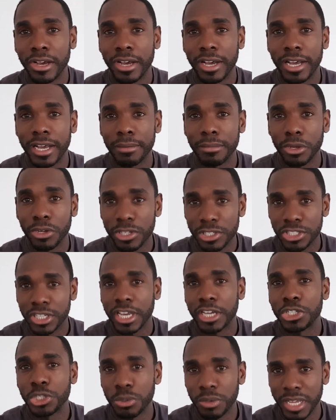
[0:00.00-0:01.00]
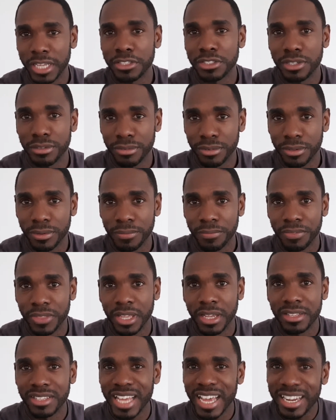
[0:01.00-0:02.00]
on a scheduled interval.
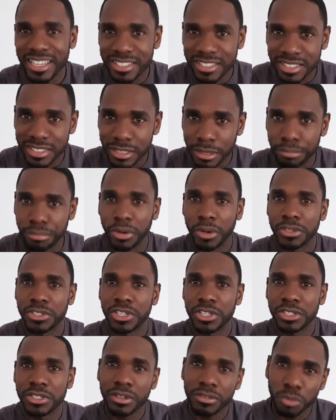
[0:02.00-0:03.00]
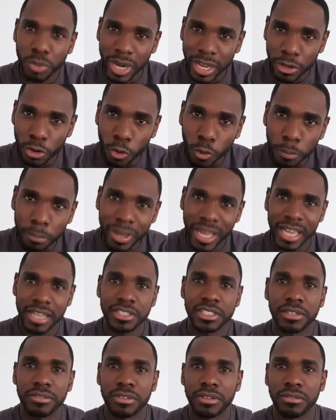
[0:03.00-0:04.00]
That is the process of what I call
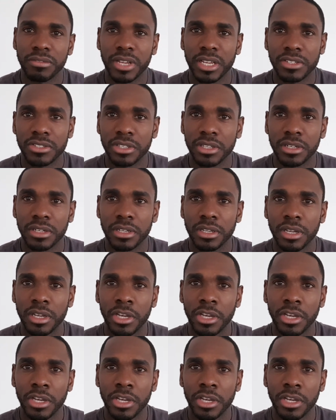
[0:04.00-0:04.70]
passive investing.